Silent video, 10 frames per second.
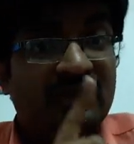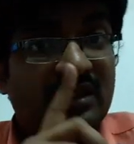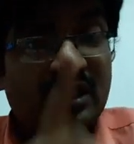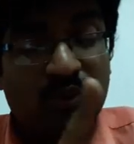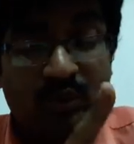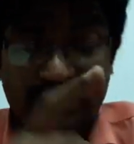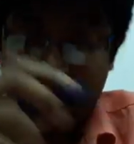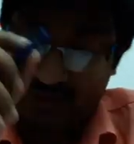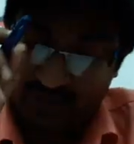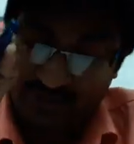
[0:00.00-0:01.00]

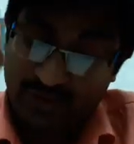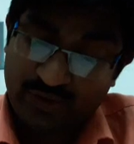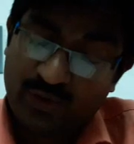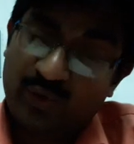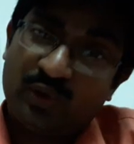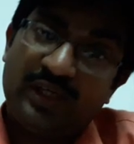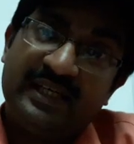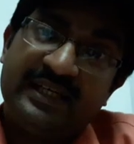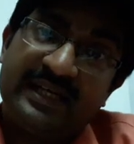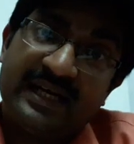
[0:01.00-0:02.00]
require not
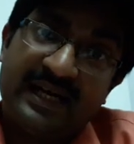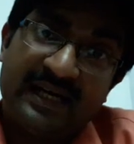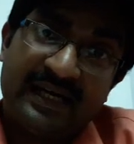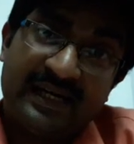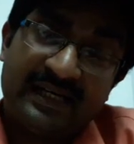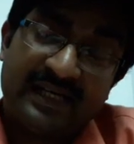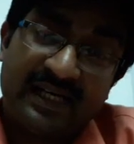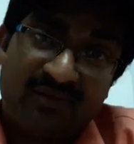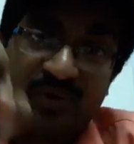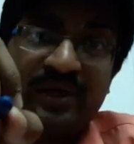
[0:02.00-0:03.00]
only
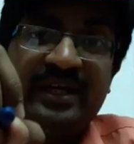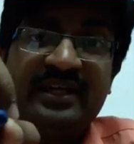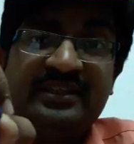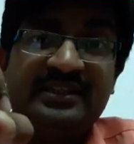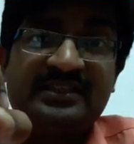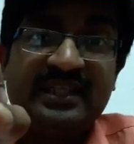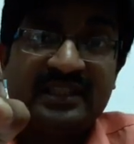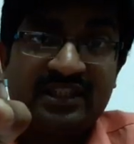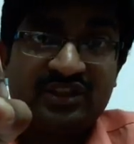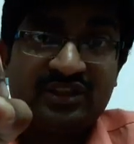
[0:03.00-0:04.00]
avoiding these
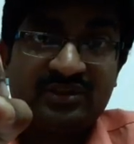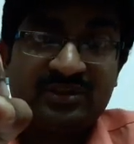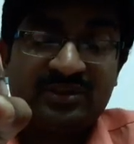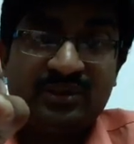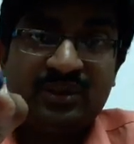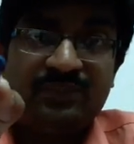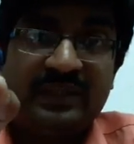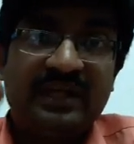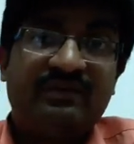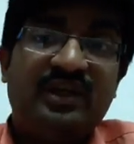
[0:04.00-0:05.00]
allergens, you
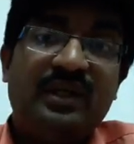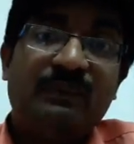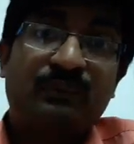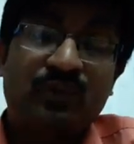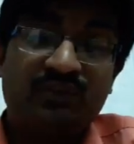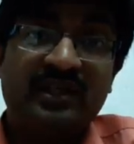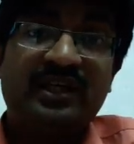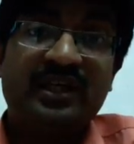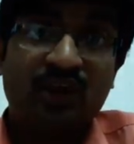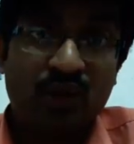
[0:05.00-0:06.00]
will have to improve the
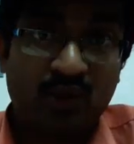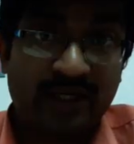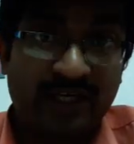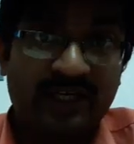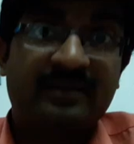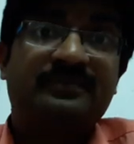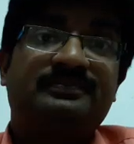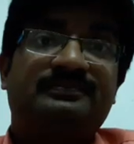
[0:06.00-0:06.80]
indoor air.